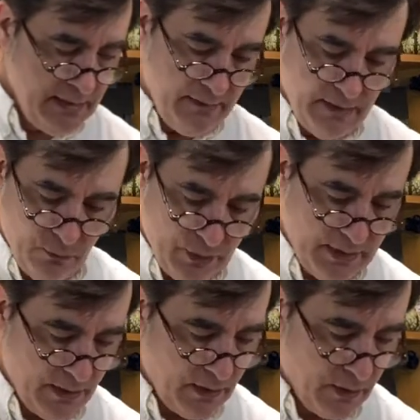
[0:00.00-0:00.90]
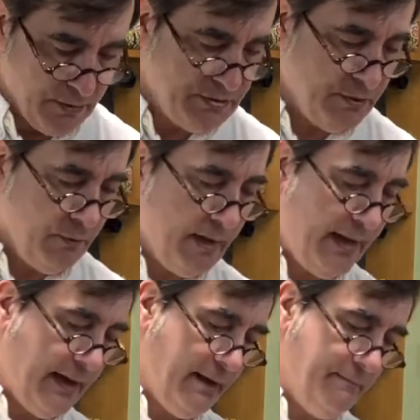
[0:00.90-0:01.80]
Then we're going to also
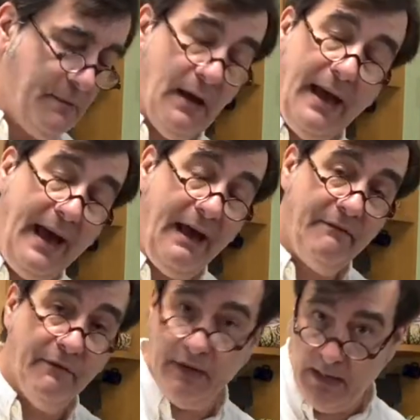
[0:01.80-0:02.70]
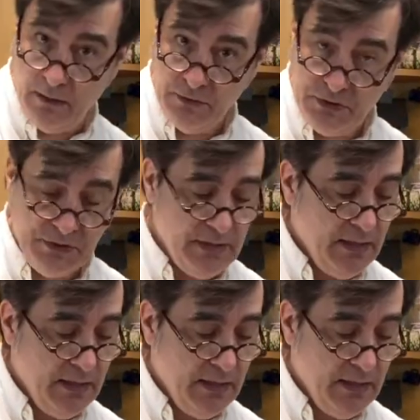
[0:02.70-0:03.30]
add a 1/2 ounce